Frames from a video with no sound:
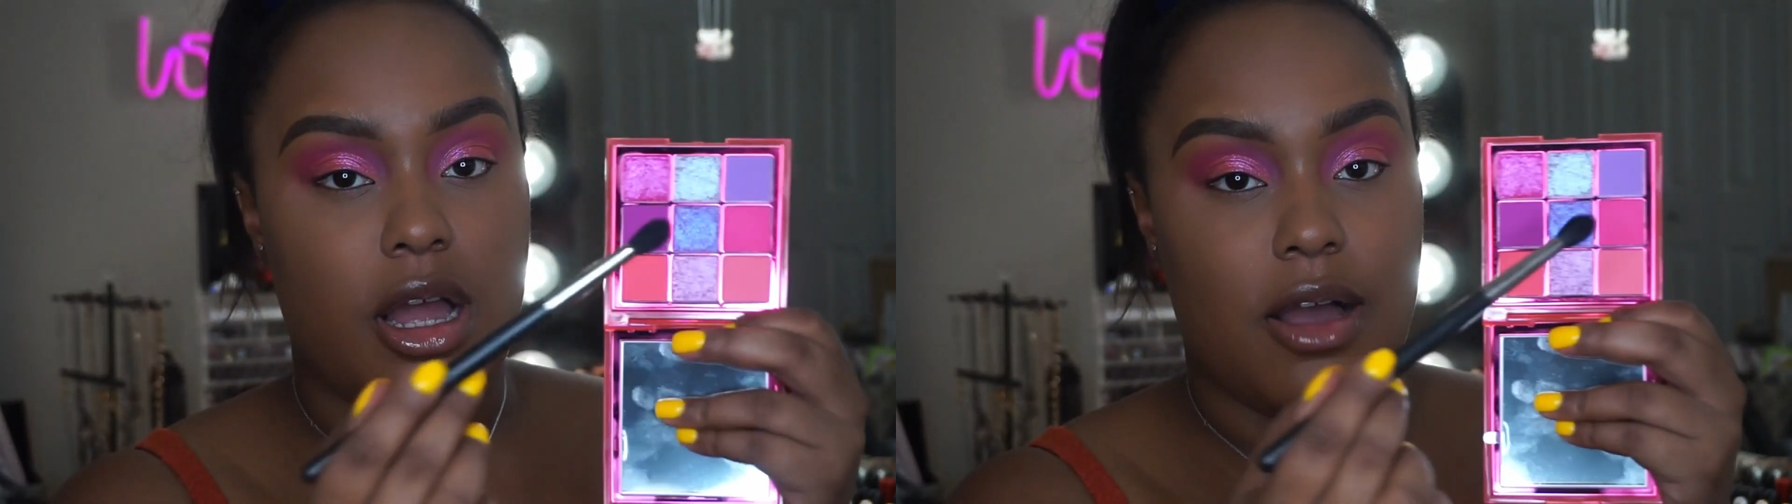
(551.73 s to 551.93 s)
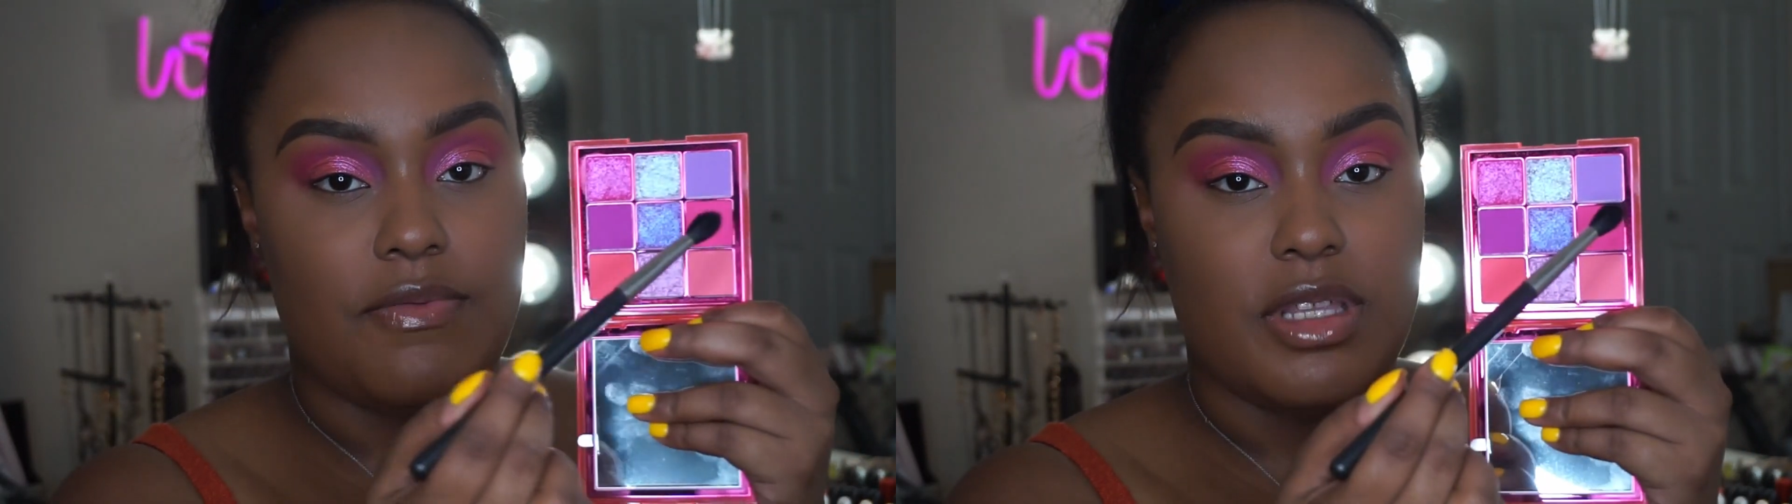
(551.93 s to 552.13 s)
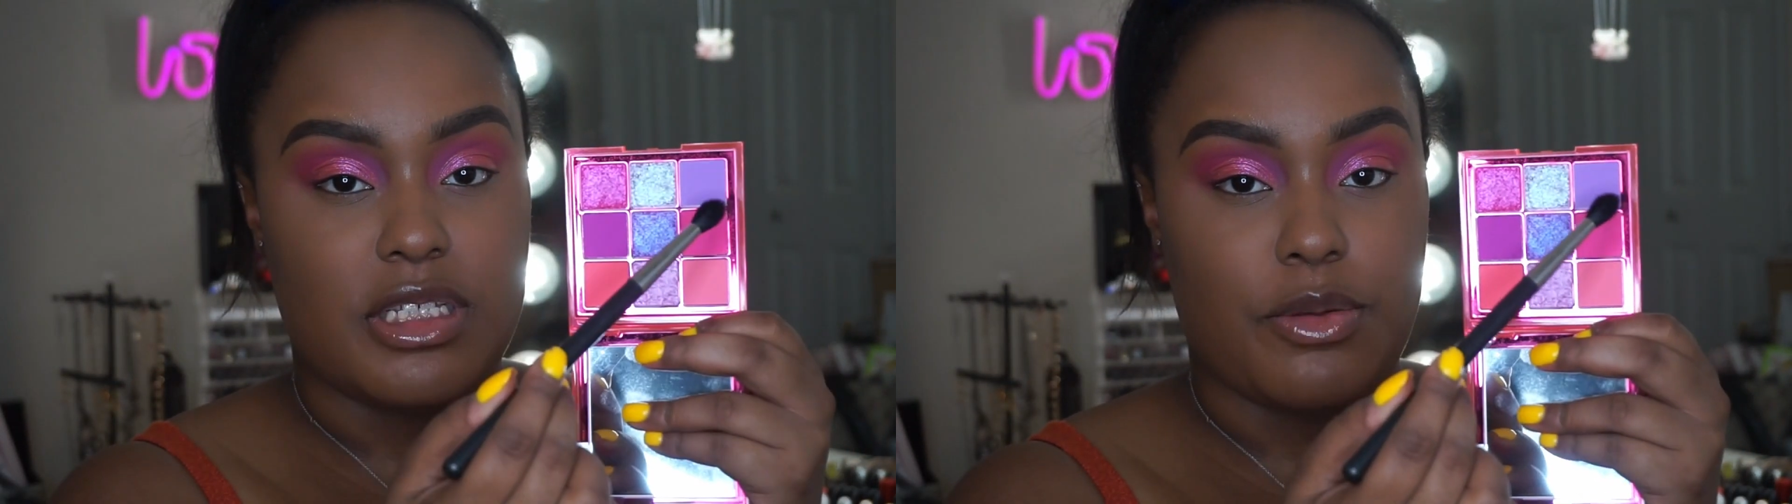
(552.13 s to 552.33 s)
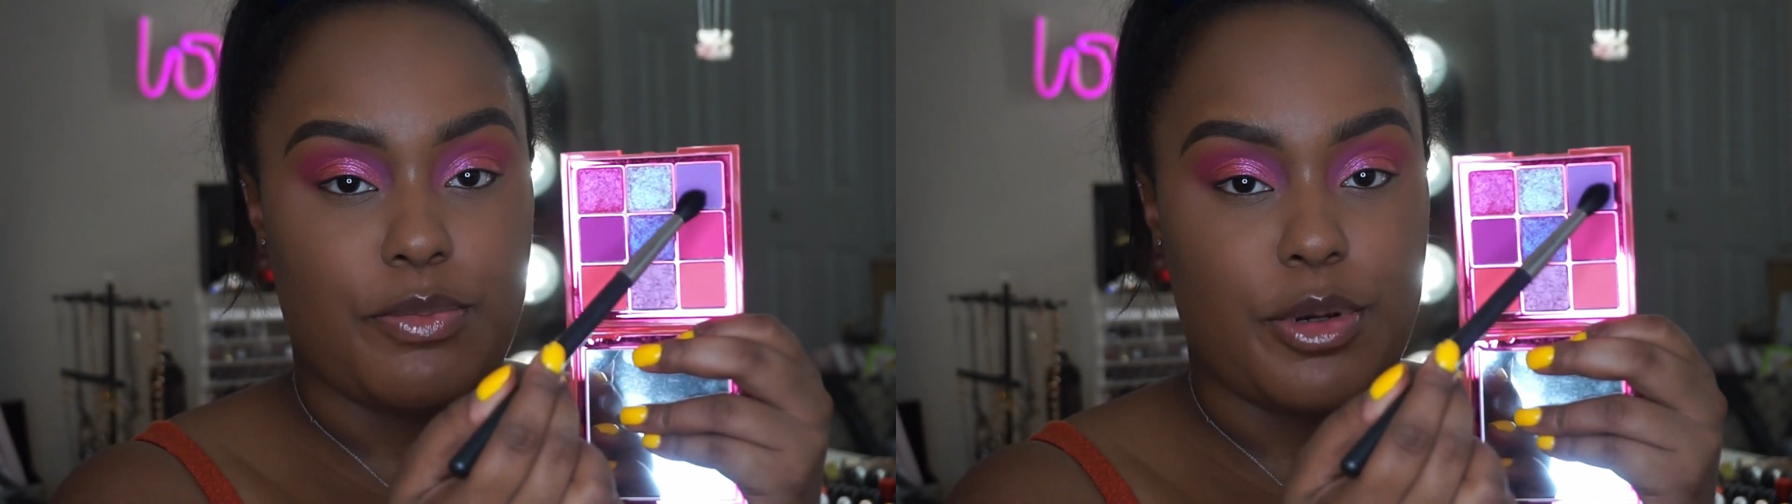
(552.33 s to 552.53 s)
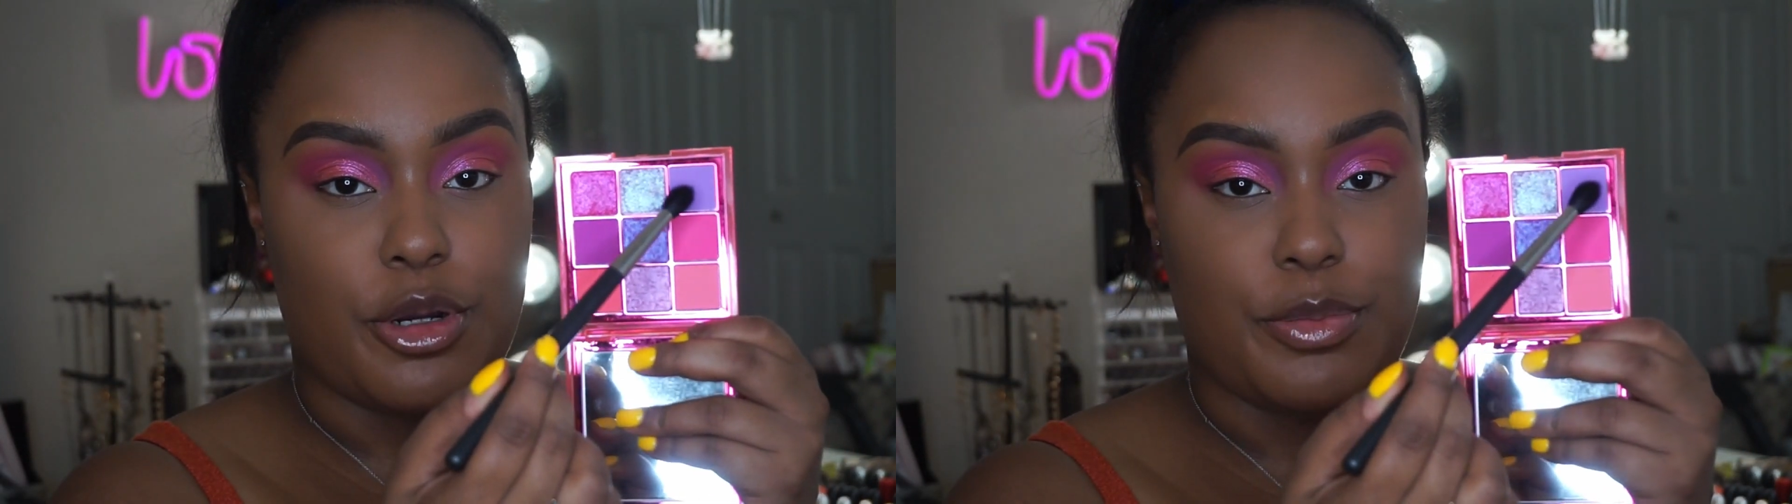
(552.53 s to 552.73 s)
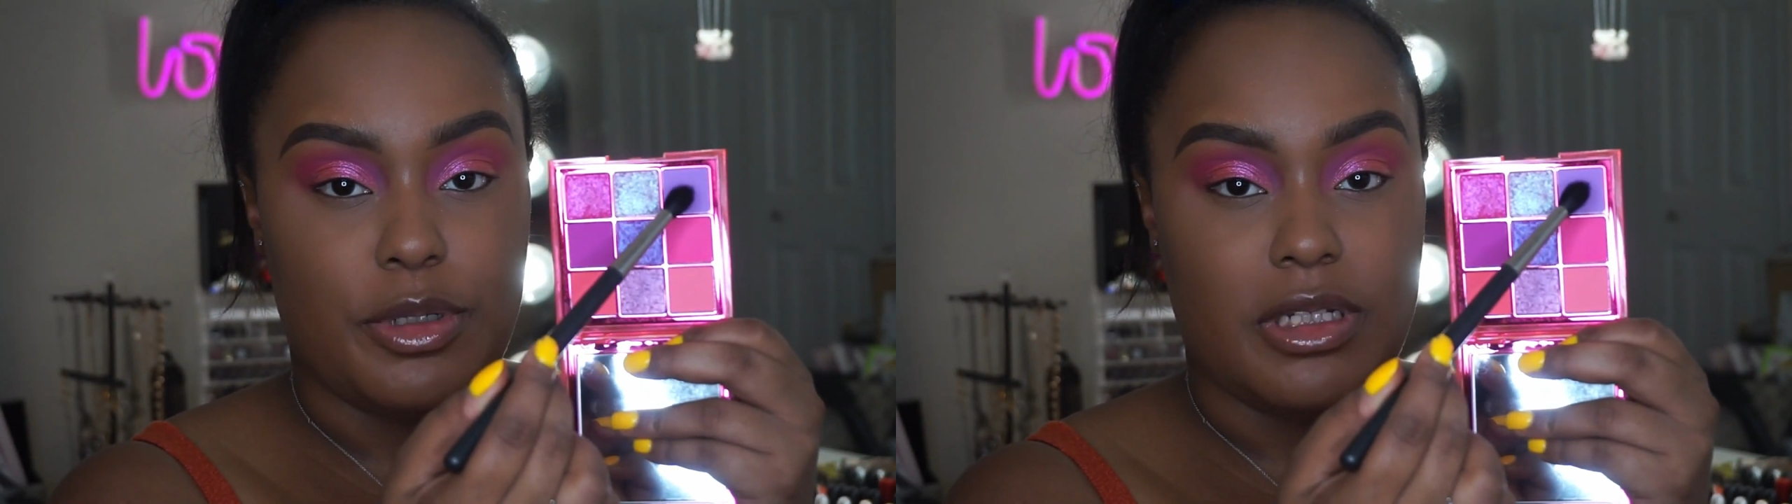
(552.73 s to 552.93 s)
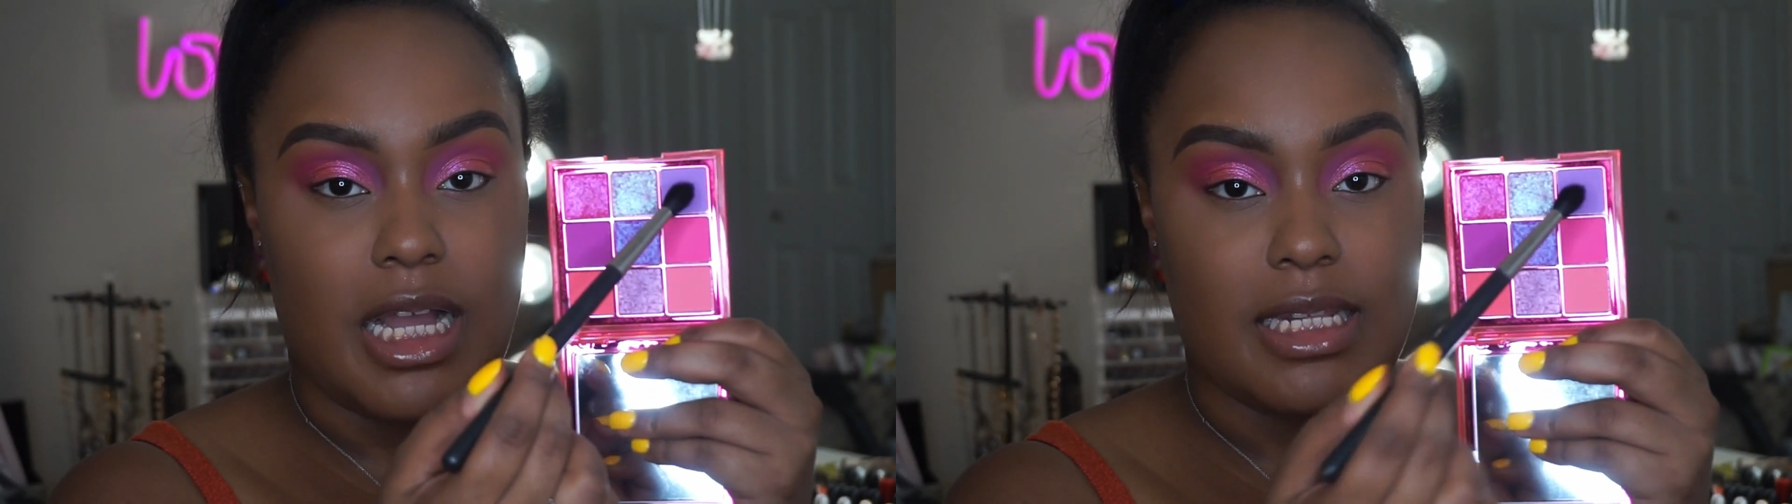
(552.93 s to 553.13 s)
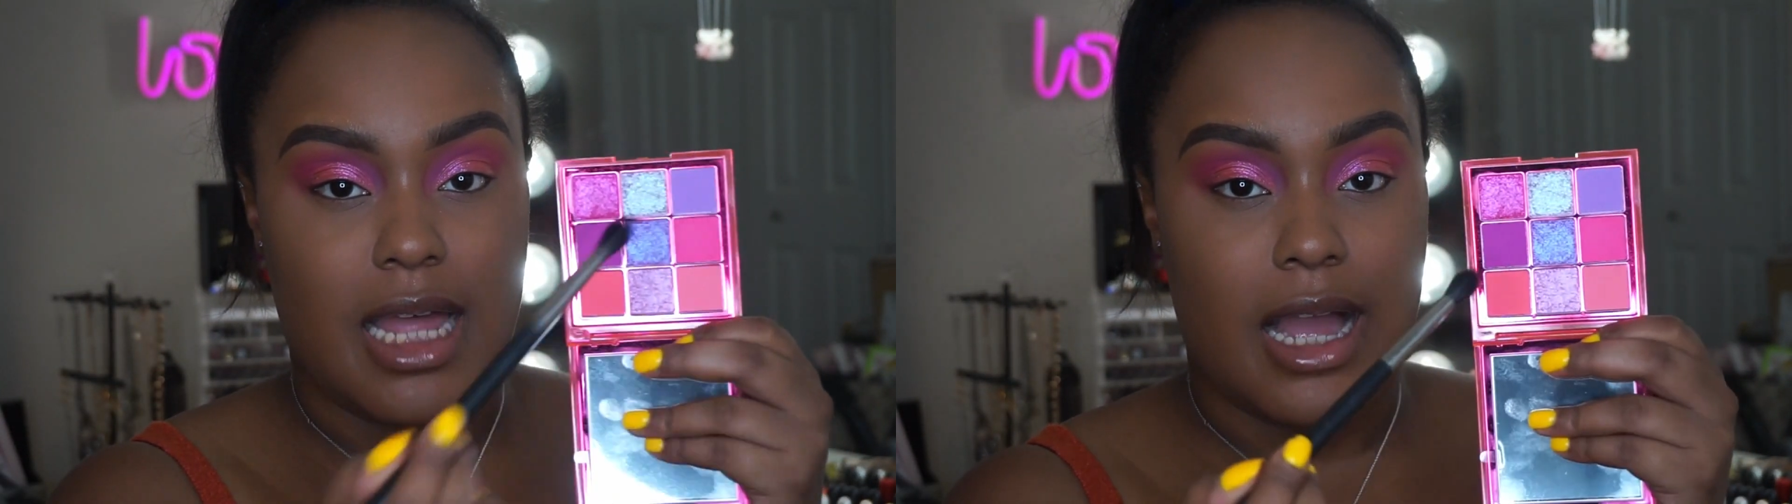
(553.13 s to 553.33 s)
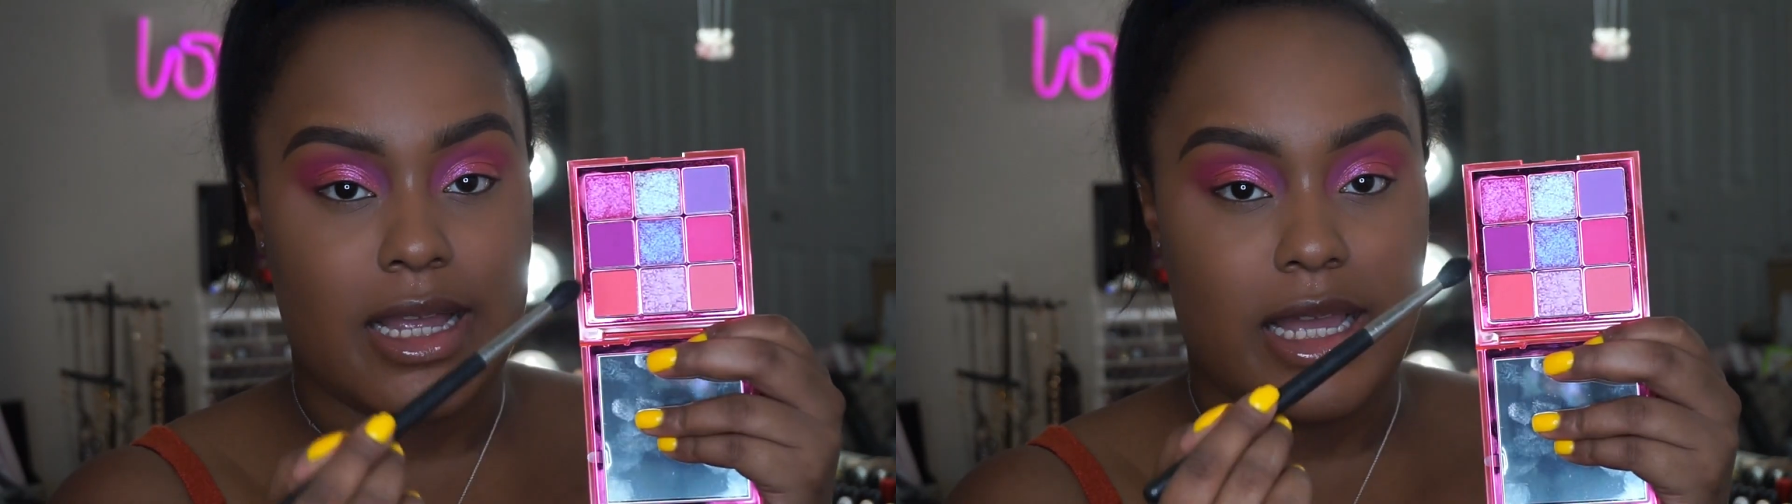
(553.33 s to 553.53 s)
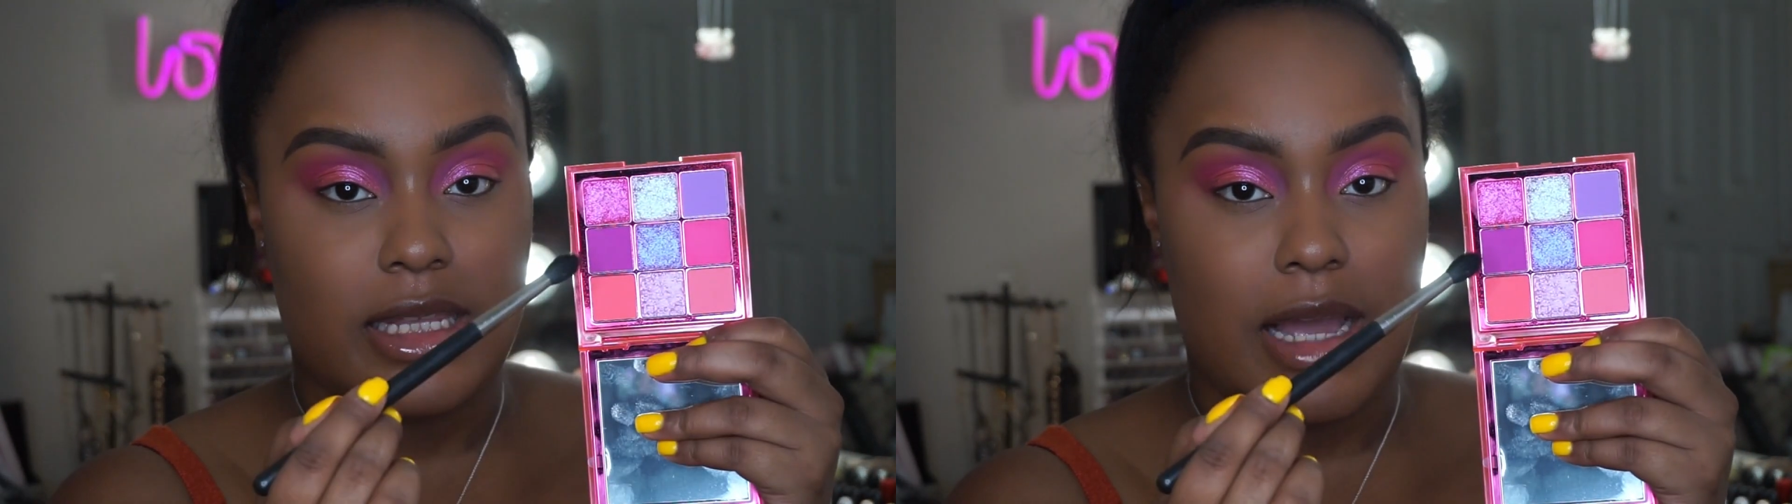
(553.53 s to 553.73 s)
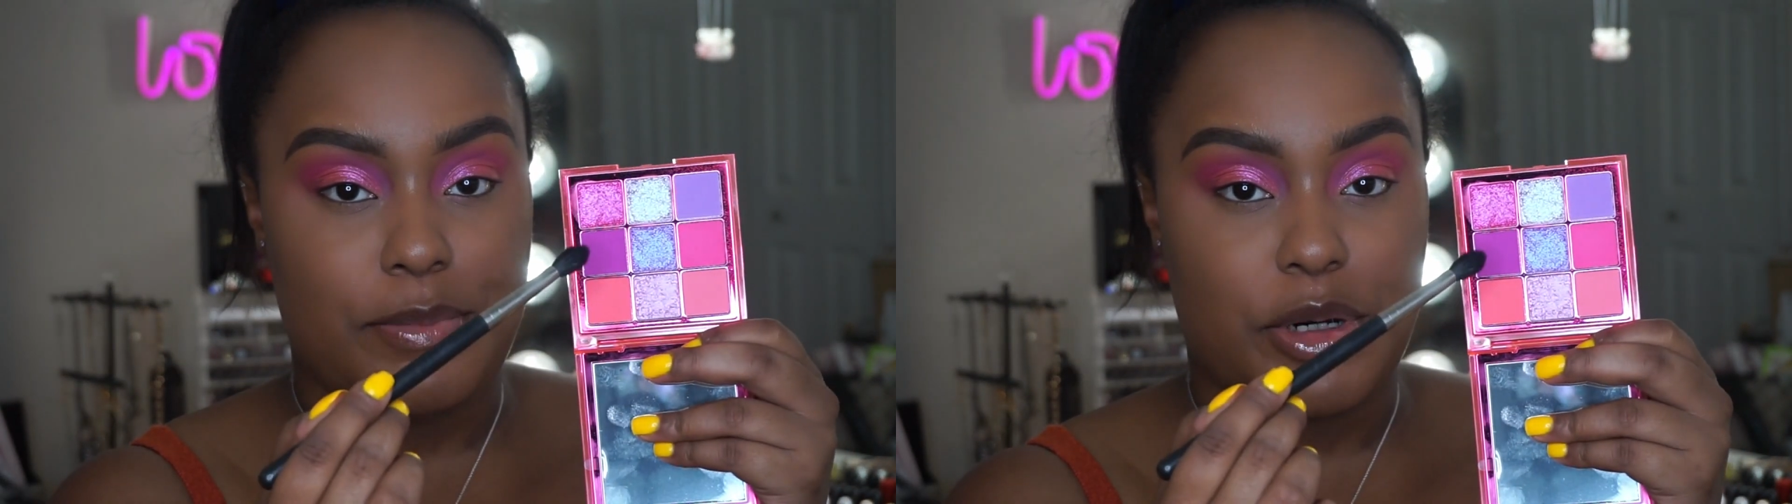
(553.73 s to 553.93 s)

of this purple lilac and that